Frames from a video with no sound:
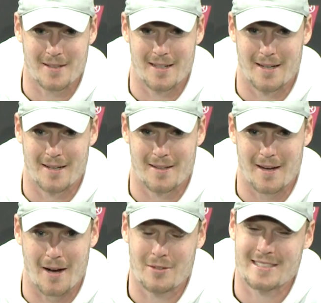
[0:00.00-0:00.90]
Uh,
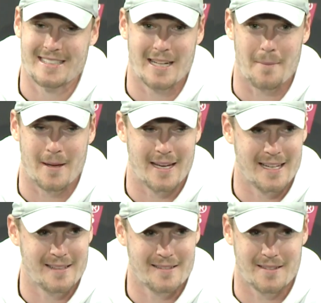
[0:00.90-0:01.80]
obviously, he got
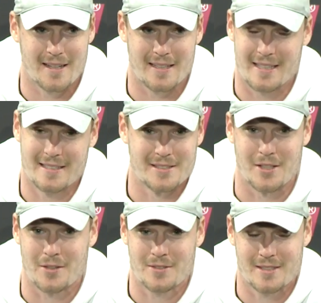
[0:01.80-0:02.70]
paid like he
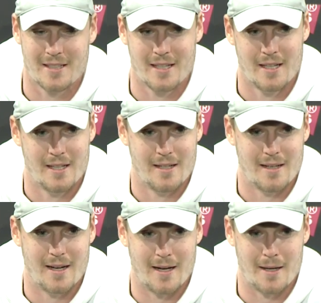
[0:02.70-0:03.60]
deserves,
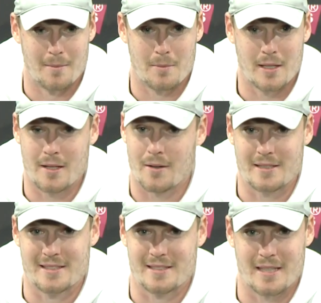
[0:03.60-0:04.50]
um, but you know
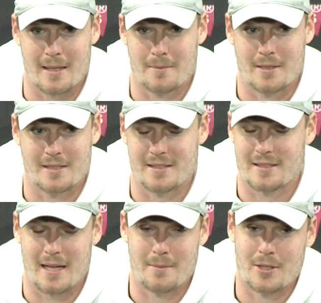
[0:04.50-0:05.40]
he's the same. He's the
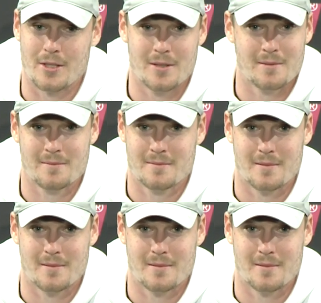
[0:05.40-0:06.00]
same dude.